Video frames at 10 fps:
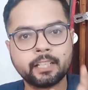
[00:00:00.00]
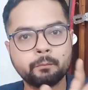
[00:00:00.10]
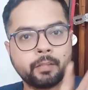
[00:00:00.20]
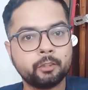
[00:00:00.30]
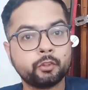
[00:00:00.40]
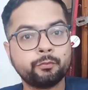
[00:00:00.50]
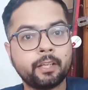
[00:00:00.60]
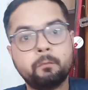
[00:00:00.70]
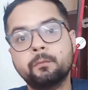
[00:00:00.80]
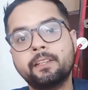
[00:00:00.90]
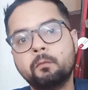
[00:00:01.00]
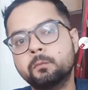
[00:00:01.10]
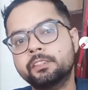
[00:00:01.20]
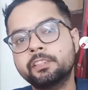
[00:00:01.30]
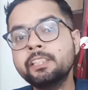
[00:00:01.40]
is that branch of chem
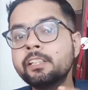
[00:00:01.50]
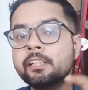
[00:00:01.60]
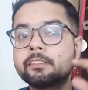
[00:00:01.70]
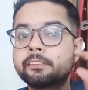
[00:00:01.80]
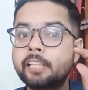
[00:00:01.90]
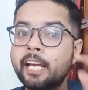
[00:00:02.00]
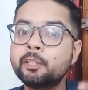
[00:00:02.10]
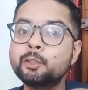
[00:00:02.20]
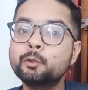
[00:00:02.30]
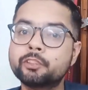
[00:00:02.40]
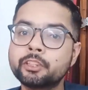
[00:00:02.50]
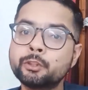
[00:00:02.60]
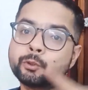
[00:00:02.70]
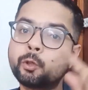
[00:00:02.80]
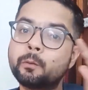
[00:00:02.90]
chemistry that
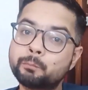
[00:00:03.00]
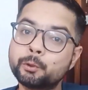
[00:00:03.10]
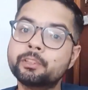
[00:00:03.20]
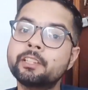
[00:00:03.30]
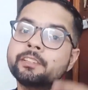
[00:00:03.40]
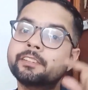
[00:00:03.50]
uses computer